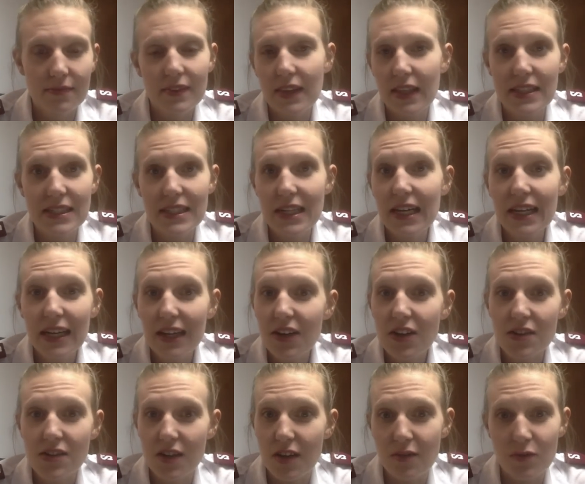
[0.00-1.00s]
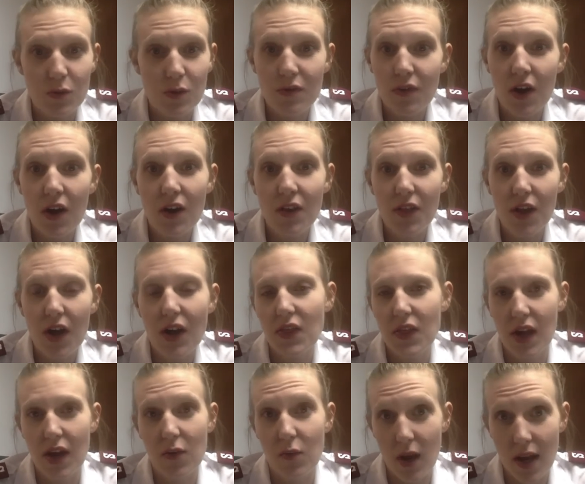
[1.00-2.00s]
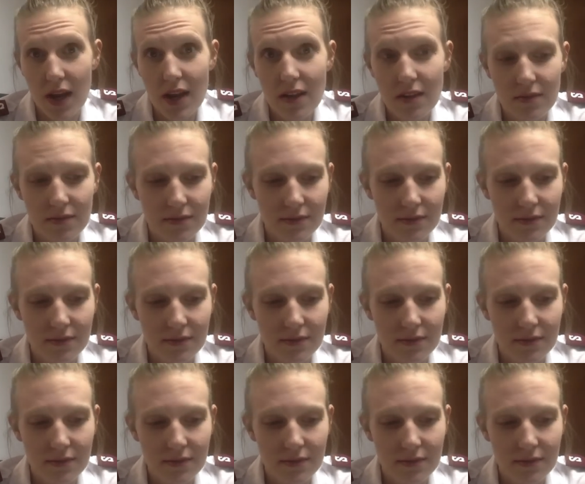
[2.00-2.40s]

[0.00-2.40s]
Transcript: Let's not kid ourselves. We've all thought that, right?